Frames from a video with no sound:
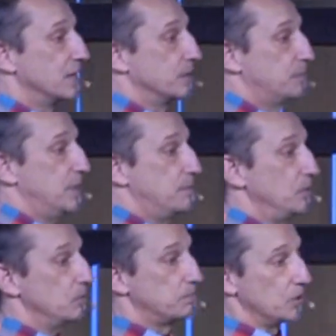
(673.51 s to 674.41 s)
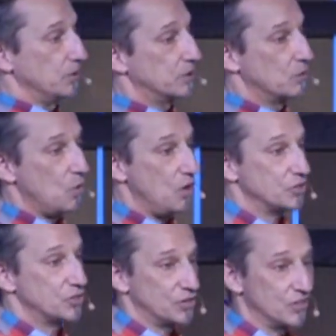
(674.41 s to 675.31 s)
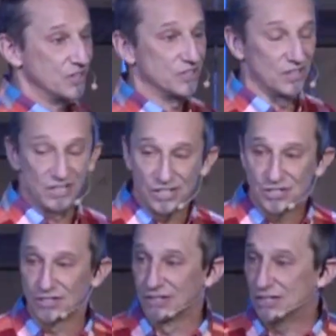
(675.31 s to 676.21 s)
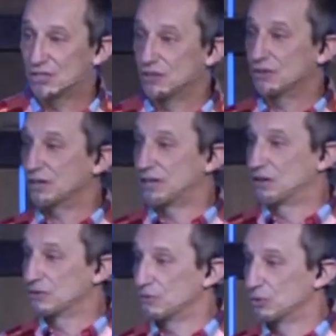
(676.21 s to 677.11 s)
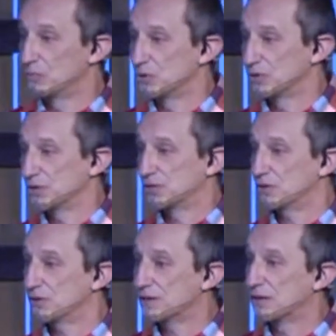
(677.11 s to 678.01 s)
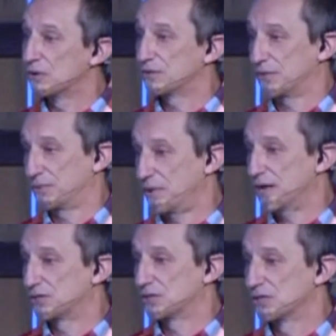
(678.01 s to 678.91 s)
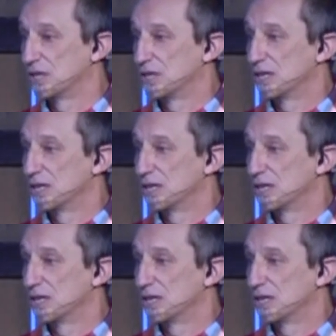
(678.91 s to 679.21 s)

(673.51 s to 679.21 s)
The people building the walls started to listen. They started to hear the rumors. They started to hear the threats.